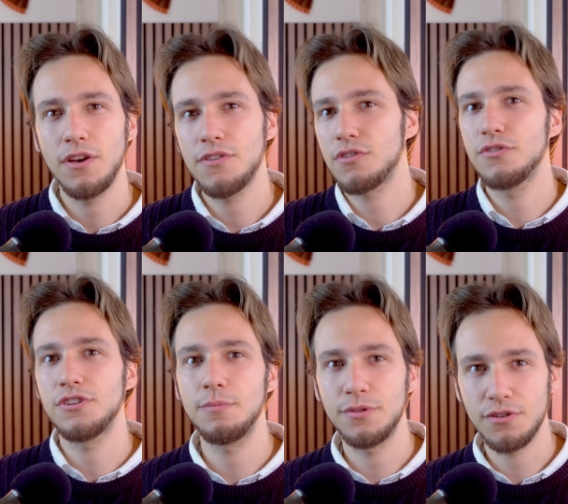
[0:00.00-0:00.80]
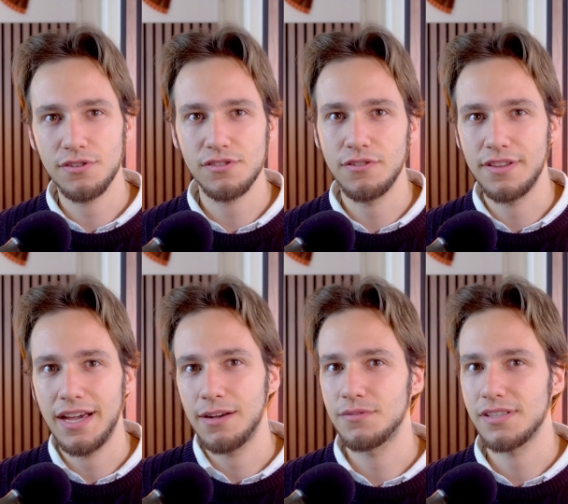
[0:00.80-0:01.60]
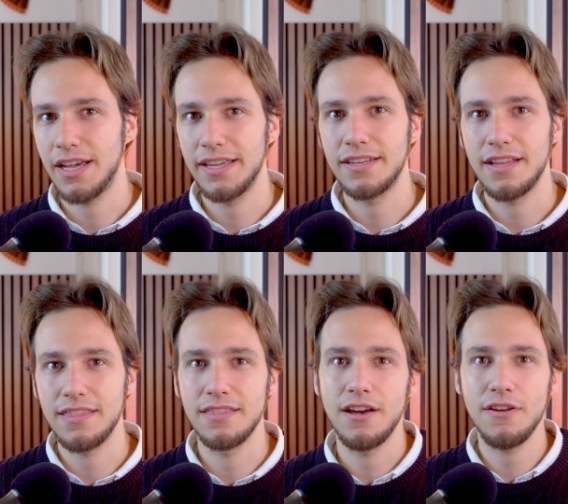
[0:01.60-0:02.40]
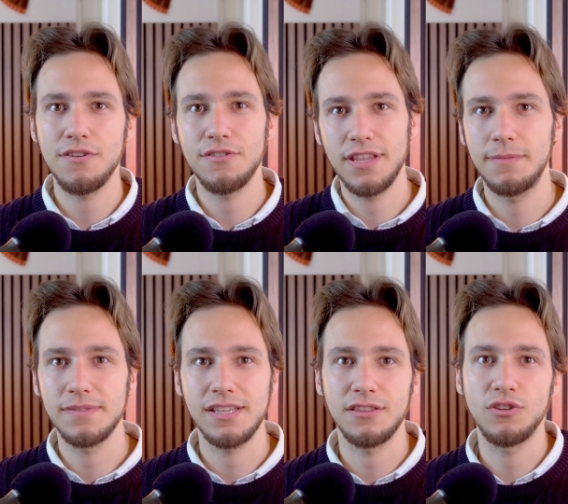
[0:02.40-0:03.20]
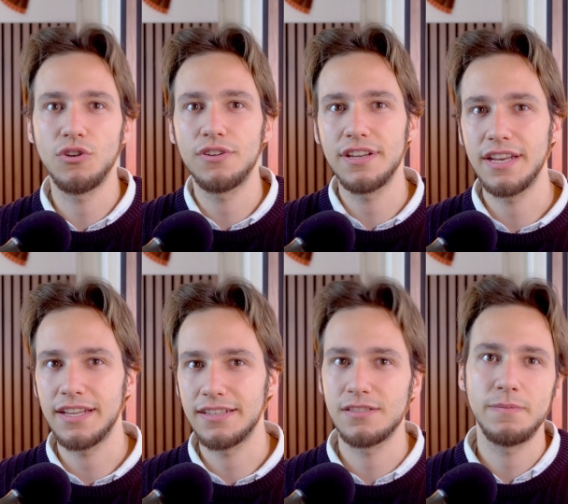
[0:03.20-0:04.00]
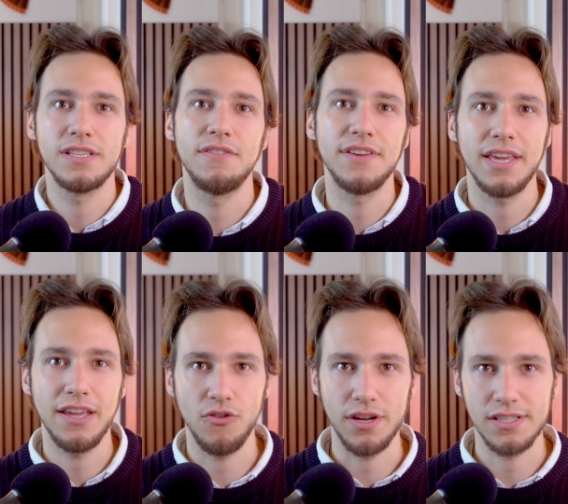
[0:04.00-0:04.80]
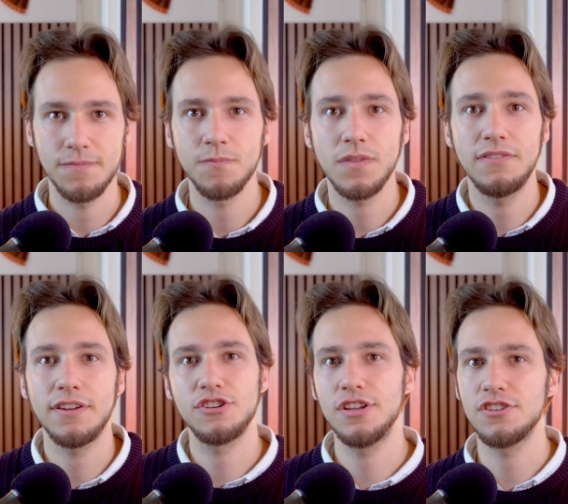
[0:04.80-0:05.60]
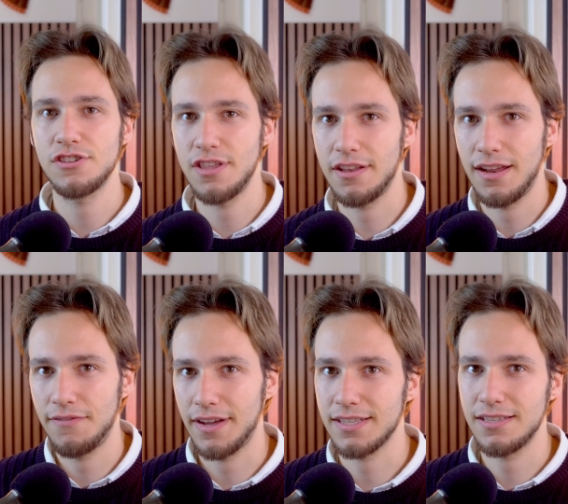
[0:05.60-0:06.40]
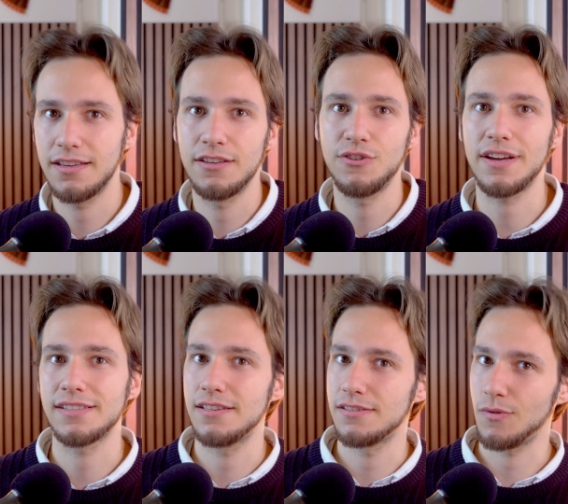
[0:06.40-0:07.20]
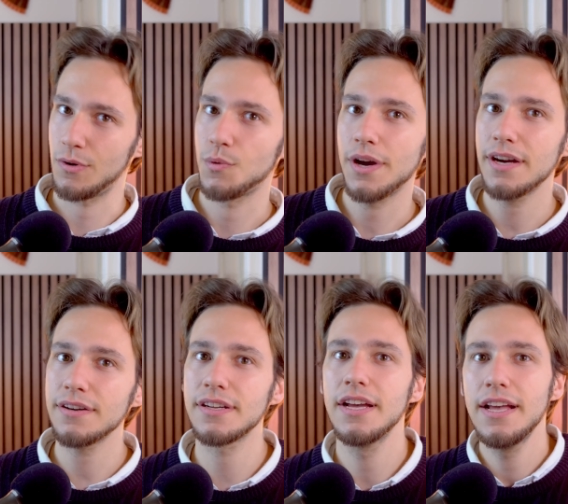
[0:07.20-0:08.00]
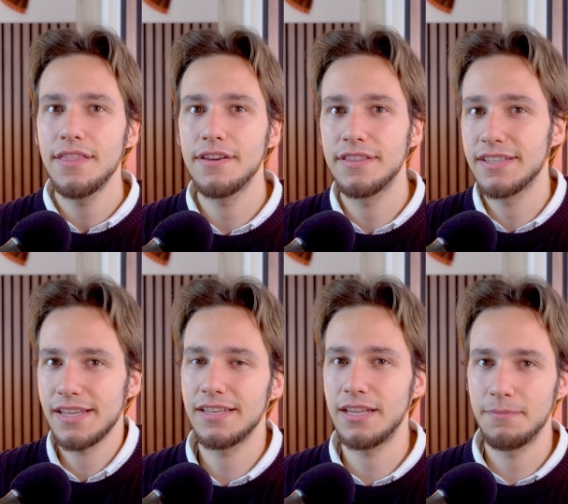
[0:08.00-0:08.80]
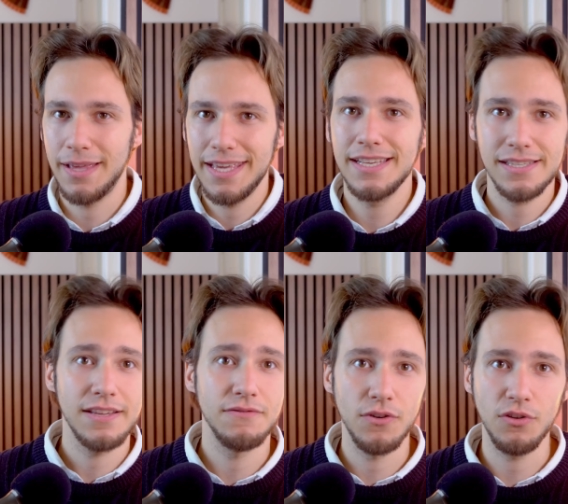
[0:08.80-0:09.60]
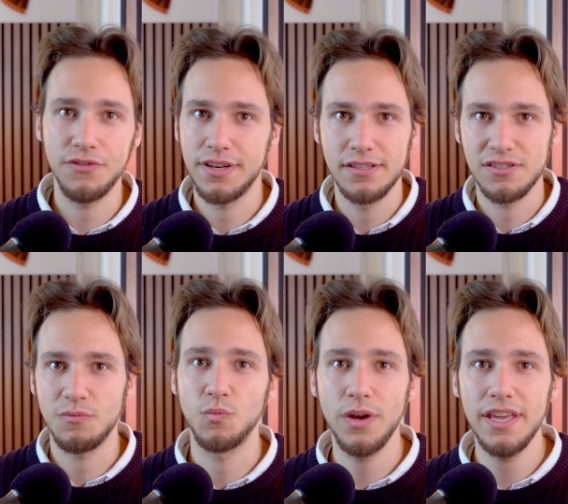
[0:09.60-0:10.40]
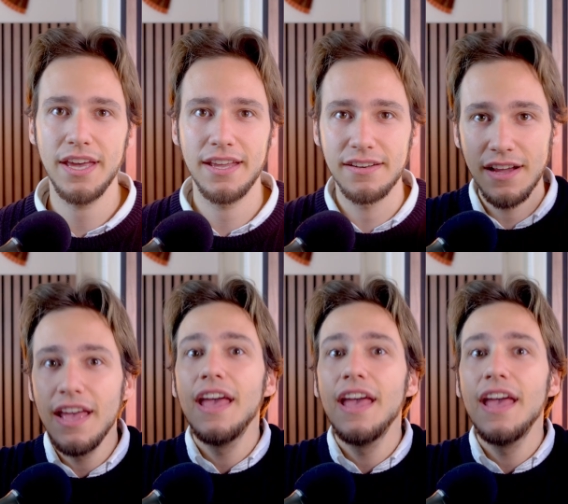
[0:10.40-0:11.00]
other contributors on the outside and other teams that coordinate specific areas. If a change that affects the UX is required, the design team is involved in some way, and